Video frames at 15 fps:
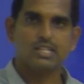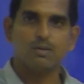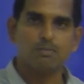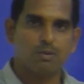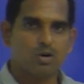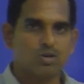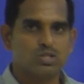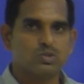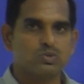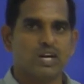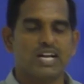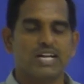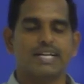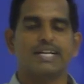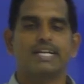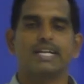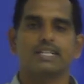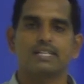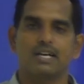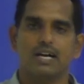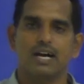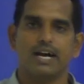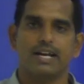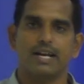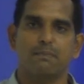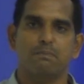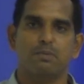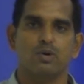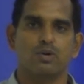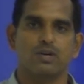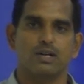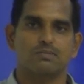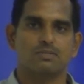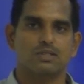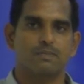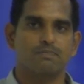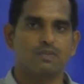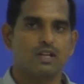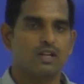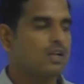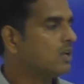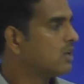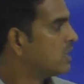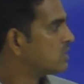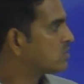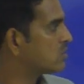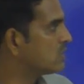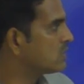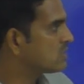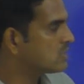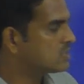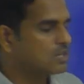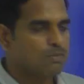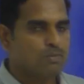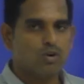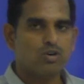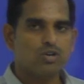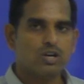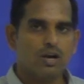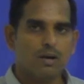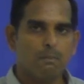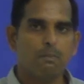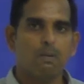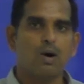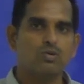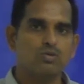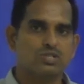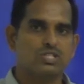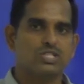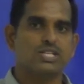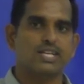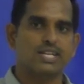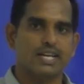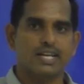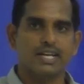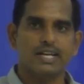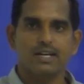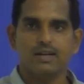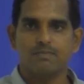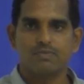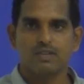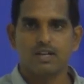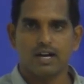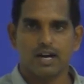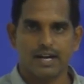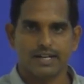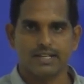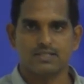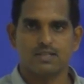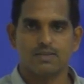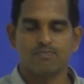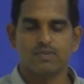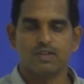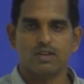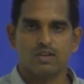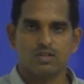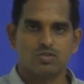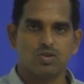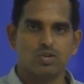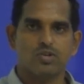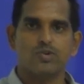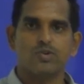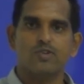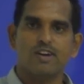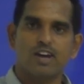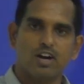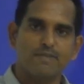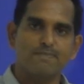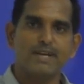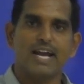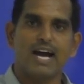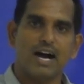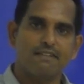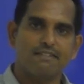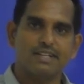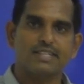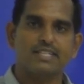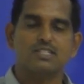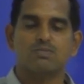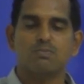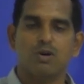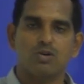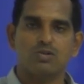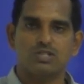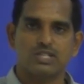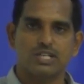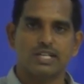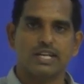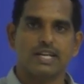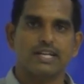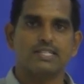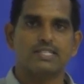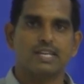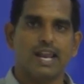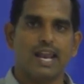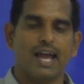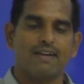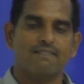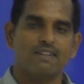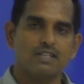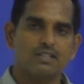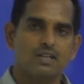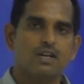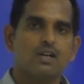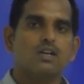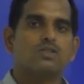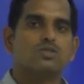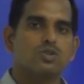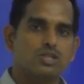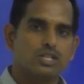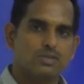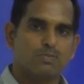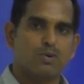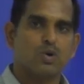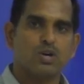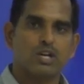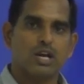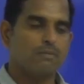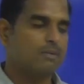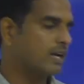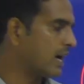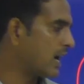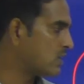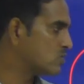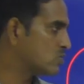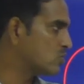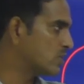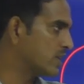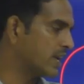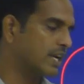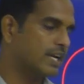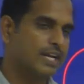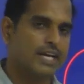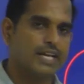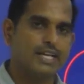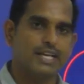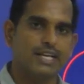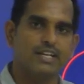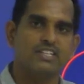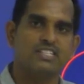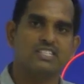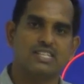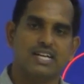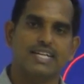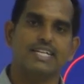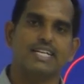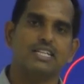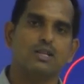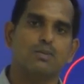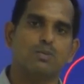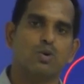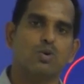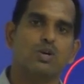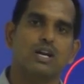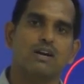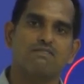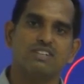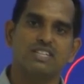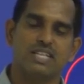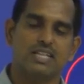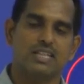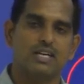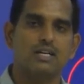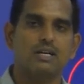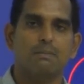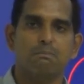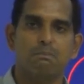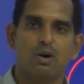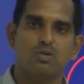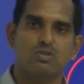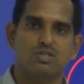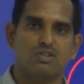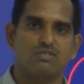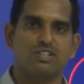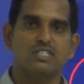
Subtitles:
the bounds while writing the array programs. So this is about bounds checking in arrays. So you will not be having this bounds checking in C language. So this programmer has to take care he is writing the program within the bounds of